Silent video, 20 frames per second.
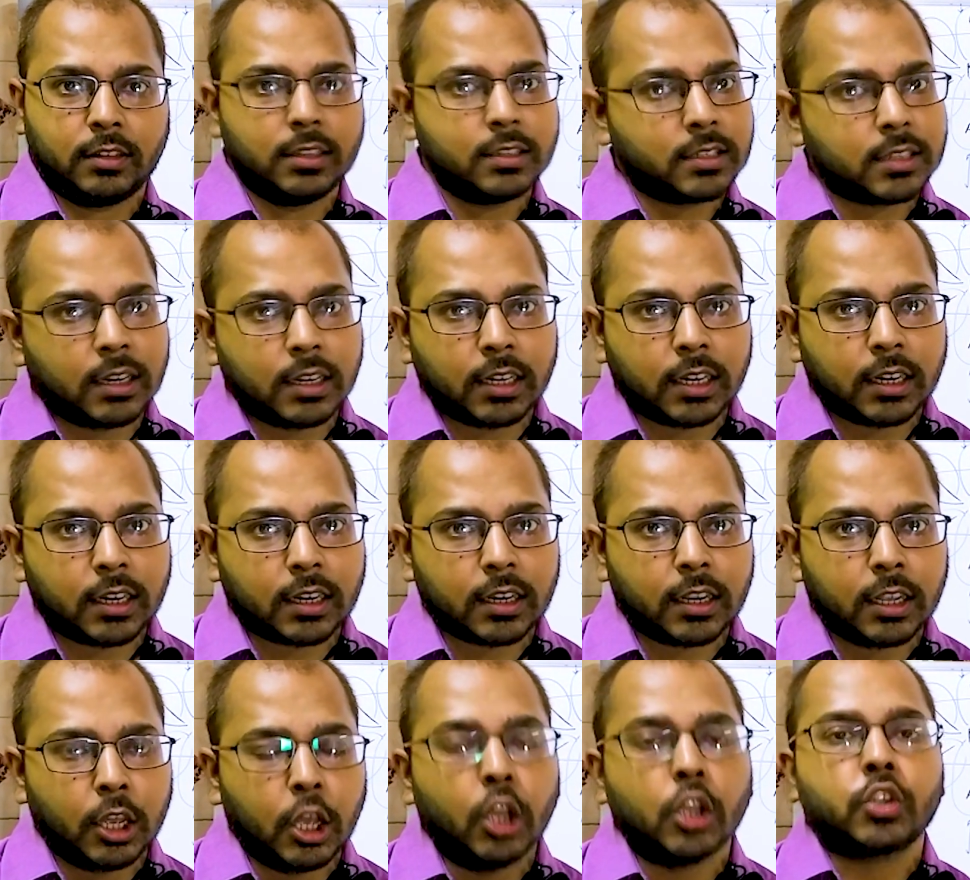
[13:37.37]
isn't it?
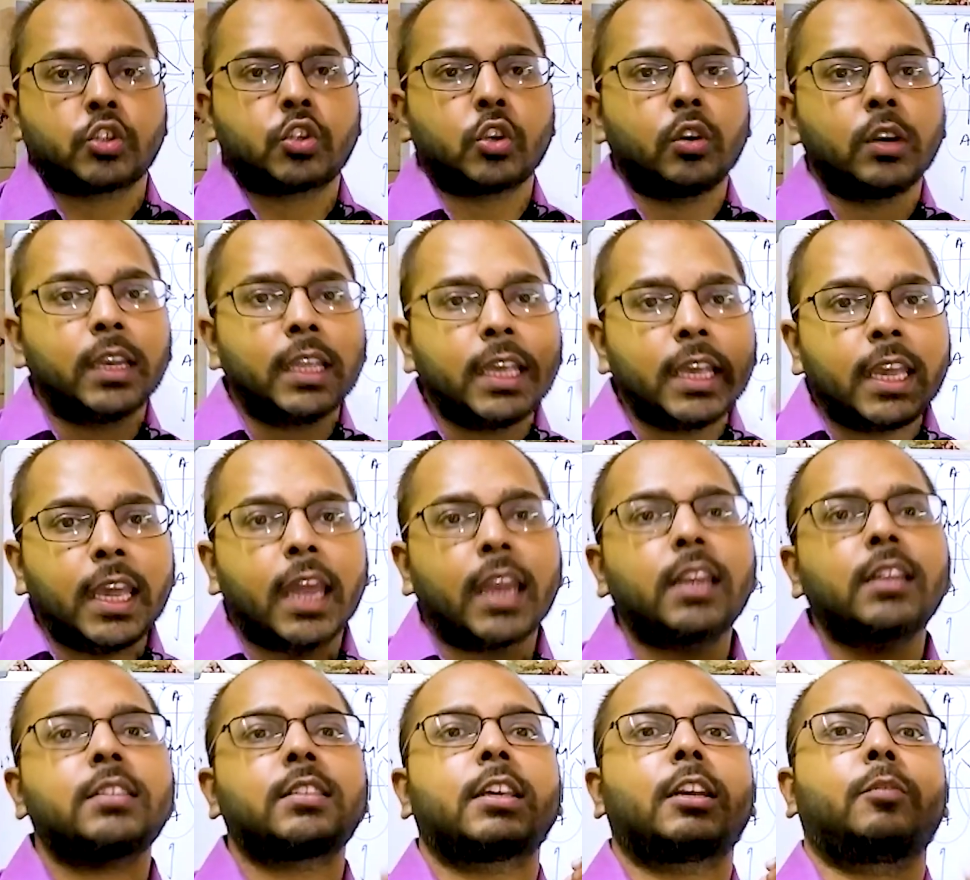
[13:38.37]
So
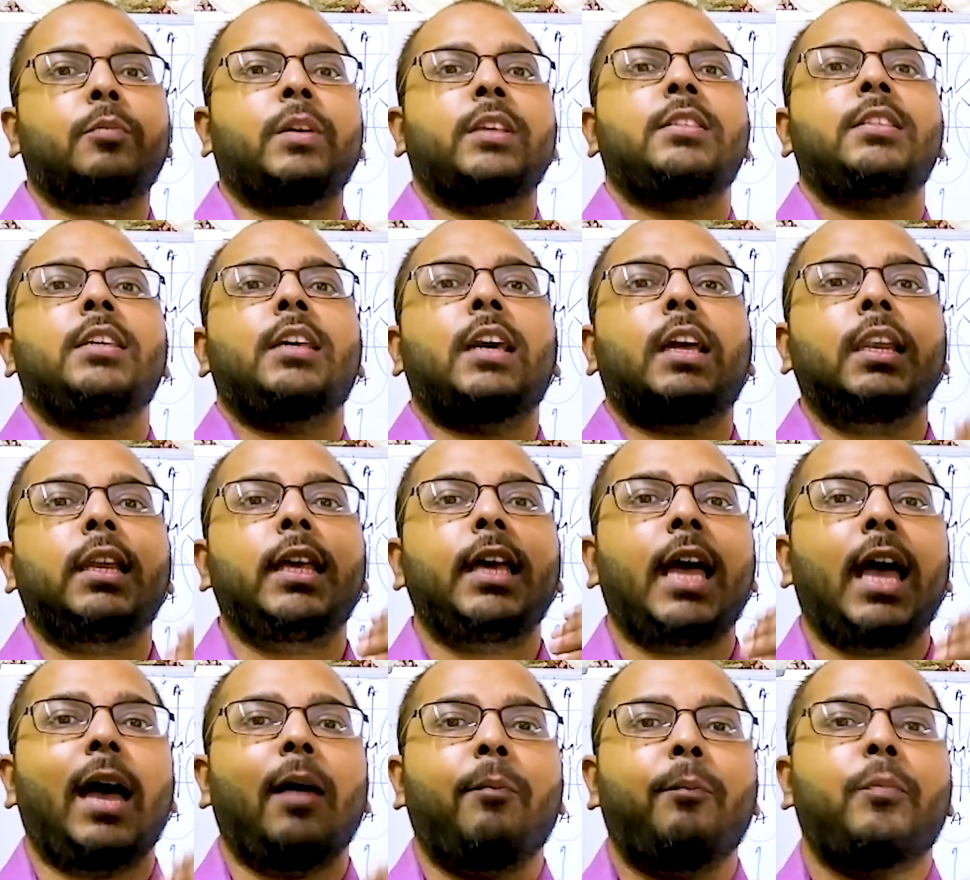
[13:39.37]
ligands are basically
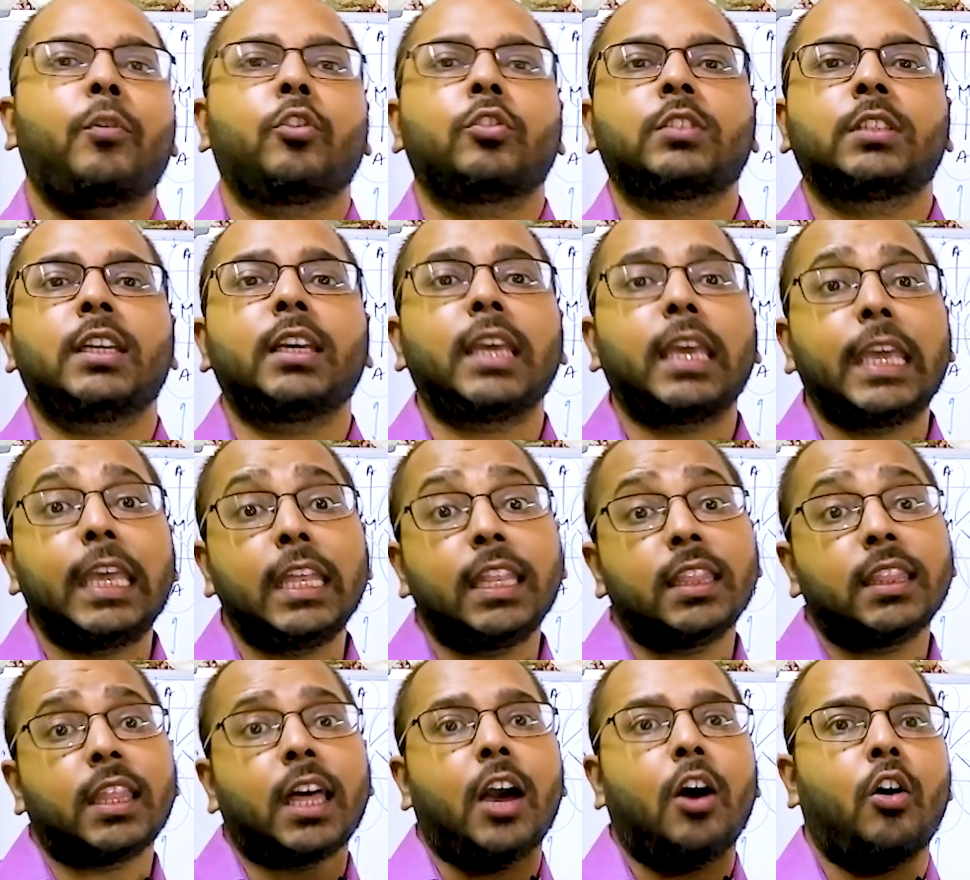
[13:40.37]
approaching
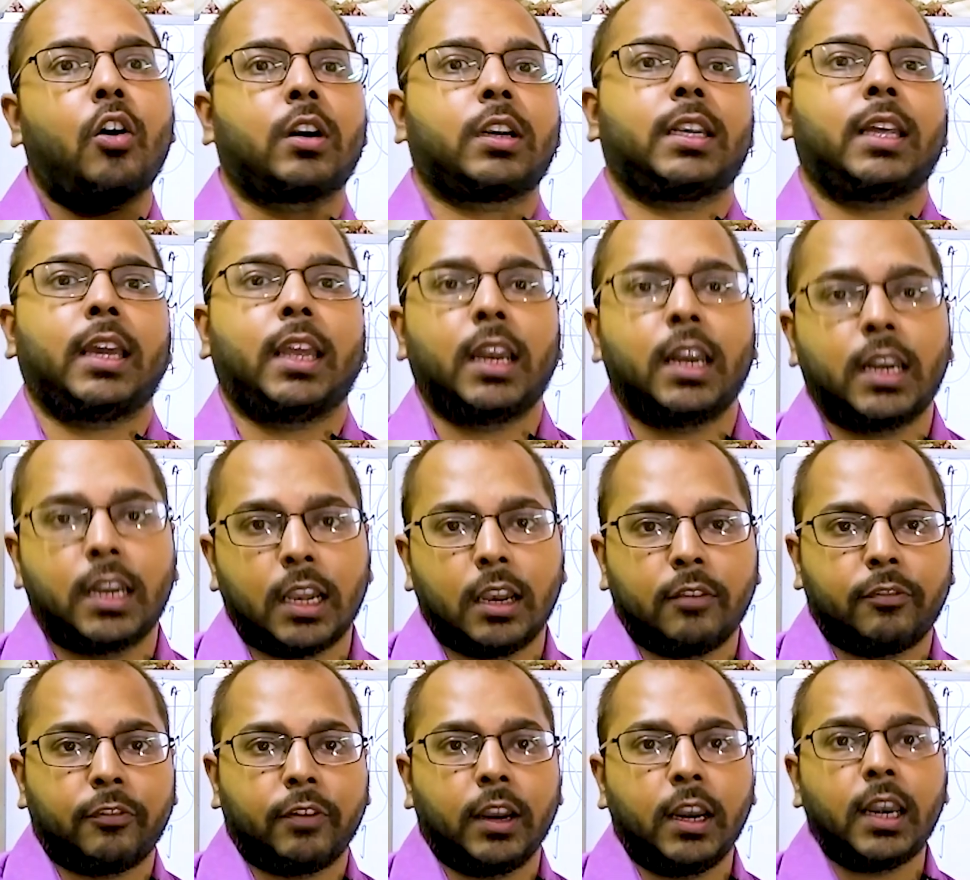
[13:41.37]
in the
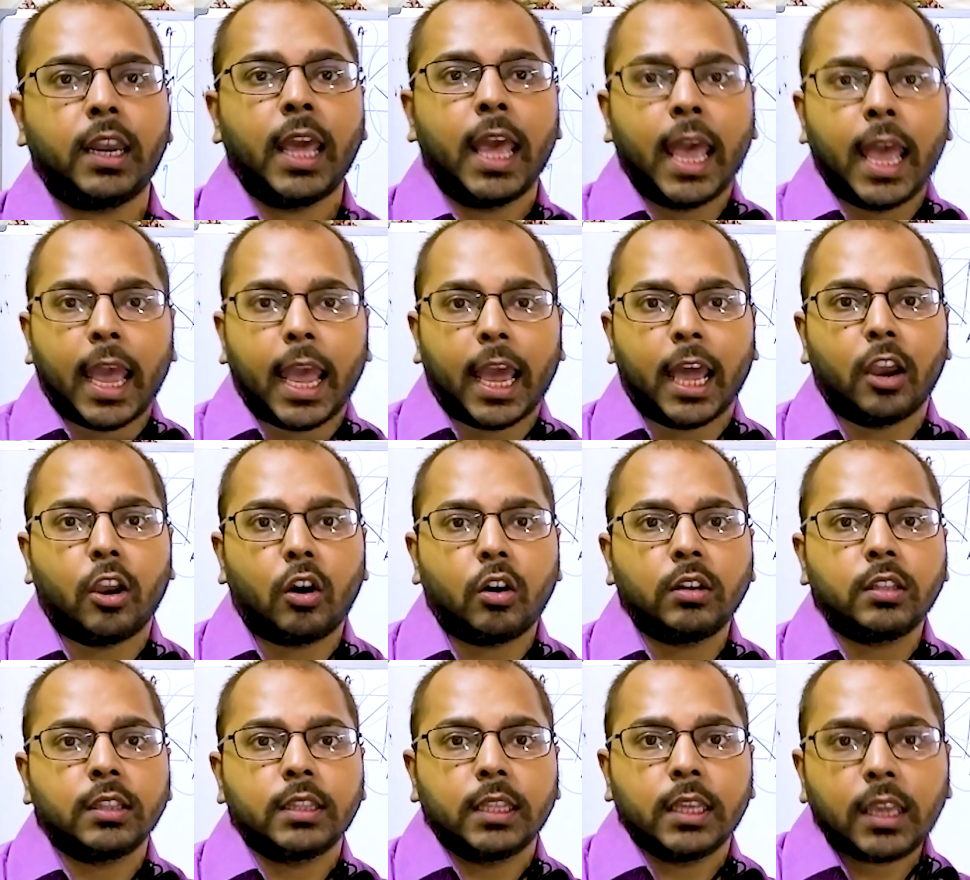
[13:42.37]
octahedral field
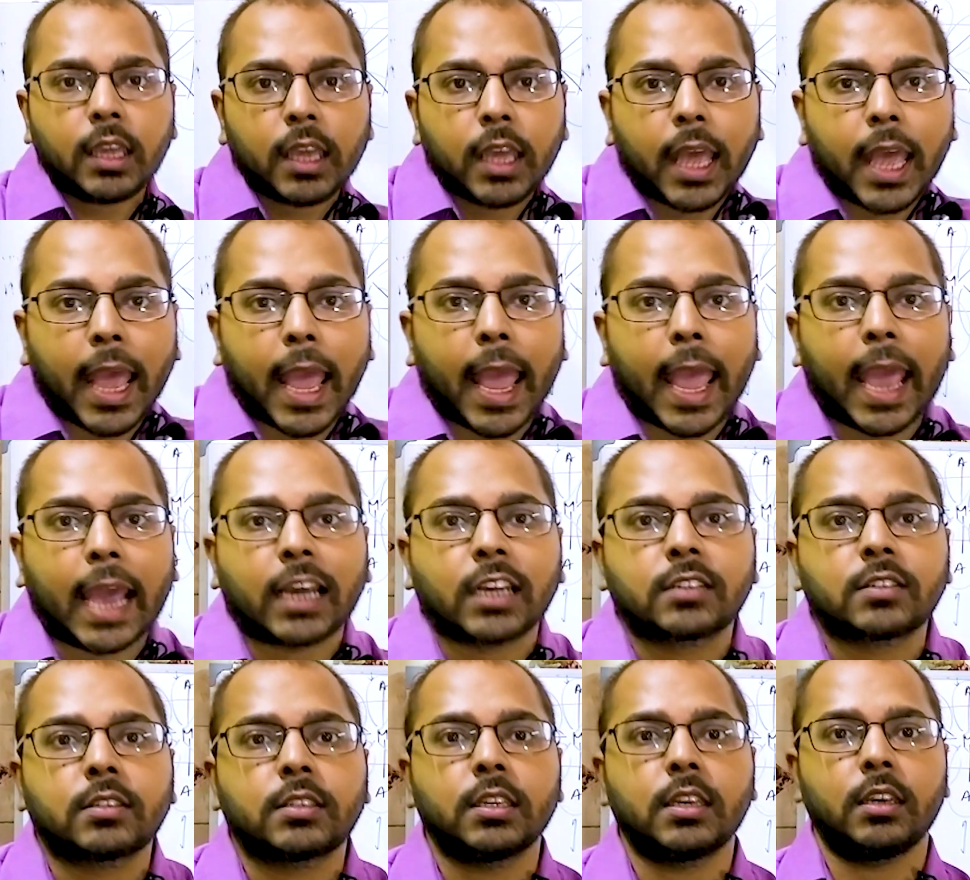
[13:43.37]
along the
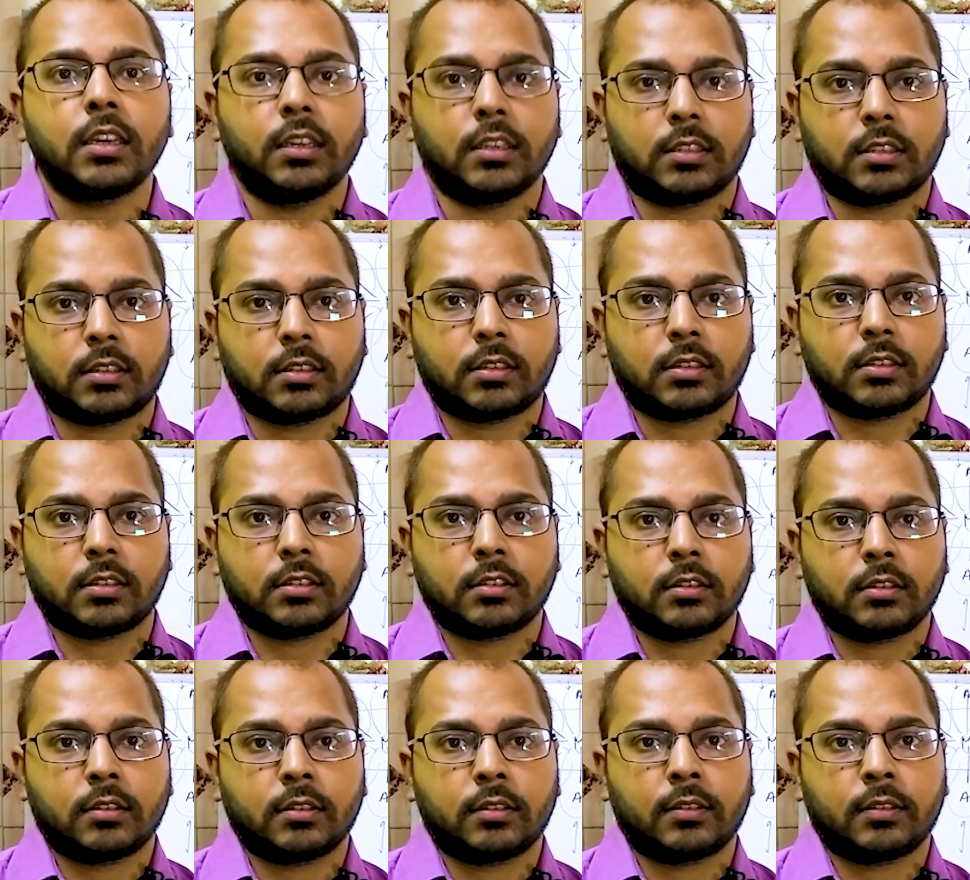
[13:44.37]
axis.